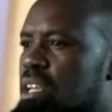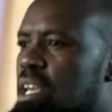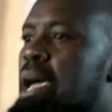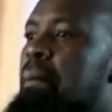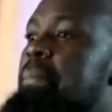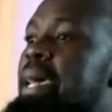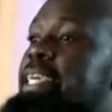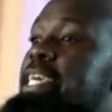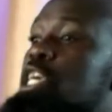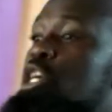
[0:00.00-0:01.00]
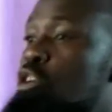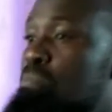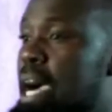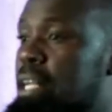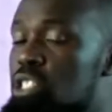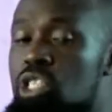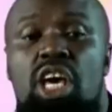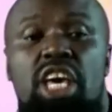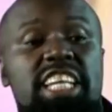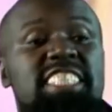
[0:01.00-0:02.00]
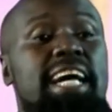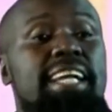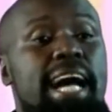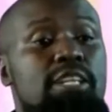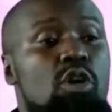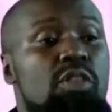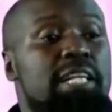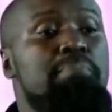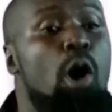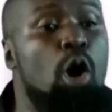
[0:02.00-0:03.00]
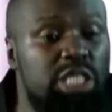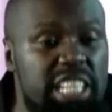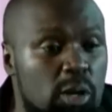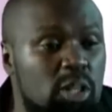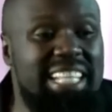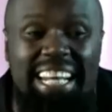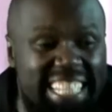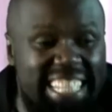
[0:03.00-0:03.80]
Making humans interact so that more demons can